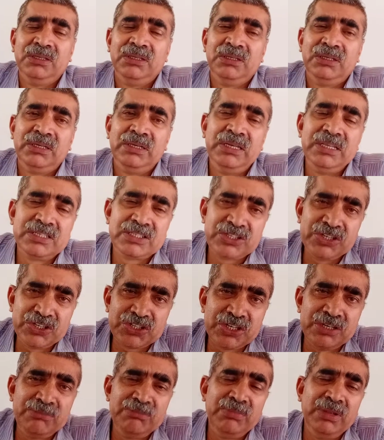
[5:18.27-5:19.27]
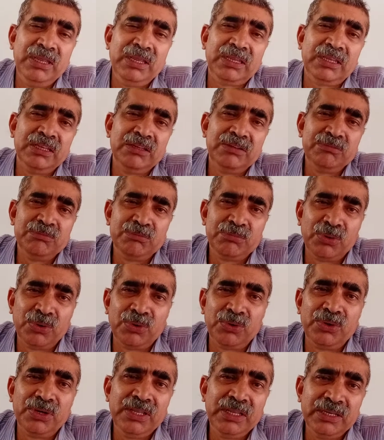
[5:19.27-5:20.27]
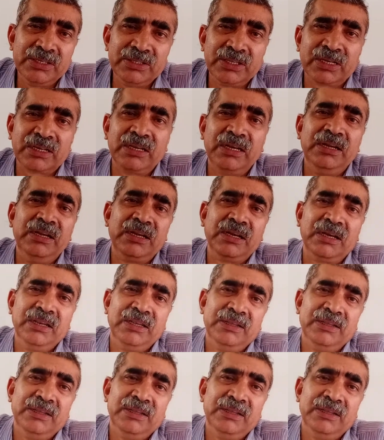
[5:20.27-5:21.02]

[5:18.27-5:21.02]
decision-making body in the country.